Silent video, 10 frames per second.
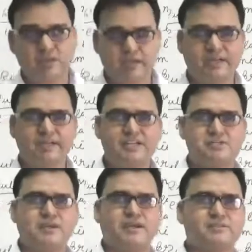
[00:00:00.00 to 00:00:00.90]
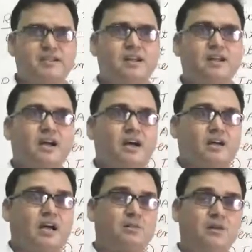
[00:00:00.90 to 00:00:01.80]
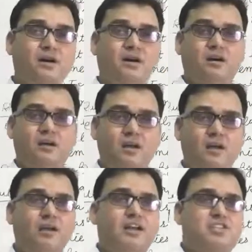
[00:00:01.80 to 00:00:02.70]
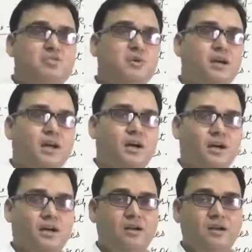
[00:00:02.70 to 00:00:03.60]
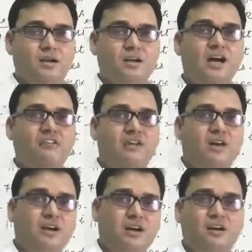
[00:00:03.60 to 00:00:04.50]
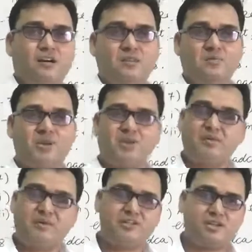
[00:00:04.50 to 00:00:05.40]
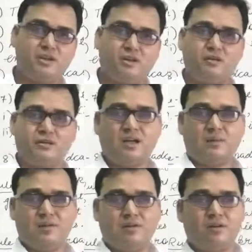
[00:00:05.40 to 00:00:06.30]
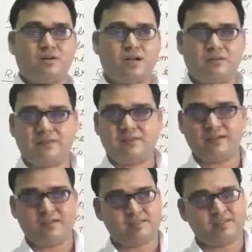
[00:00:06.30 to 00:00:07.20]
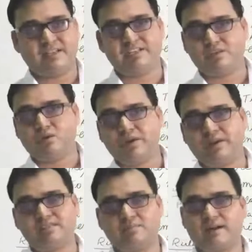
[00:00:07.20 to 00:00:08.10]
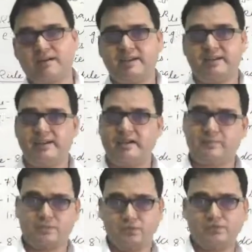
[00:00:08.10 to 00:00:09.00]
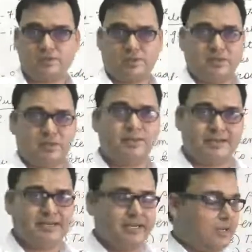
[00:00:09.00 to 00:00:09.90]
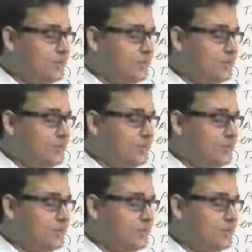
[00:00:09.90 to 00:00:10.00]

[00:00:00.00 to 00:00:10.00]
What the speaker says: In English, we can say Rama, Lakshmana, Ravana, but you can mention Lord Ram, Lord Ravan. It's easy going, it's practically approved grammatically.